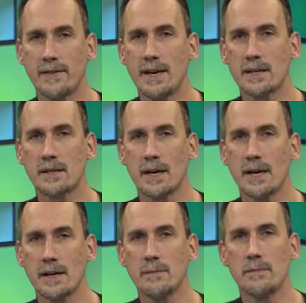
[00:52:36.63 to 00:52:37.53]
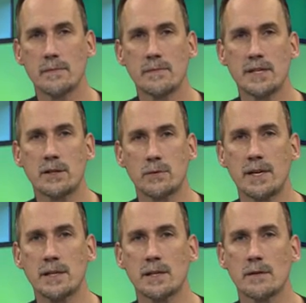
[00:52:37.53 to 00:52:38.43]
effect um, uh,
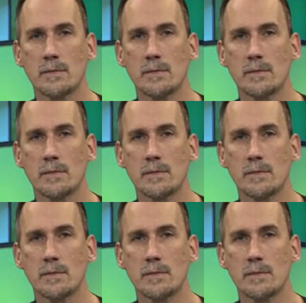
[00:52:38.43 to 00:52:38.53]
situation?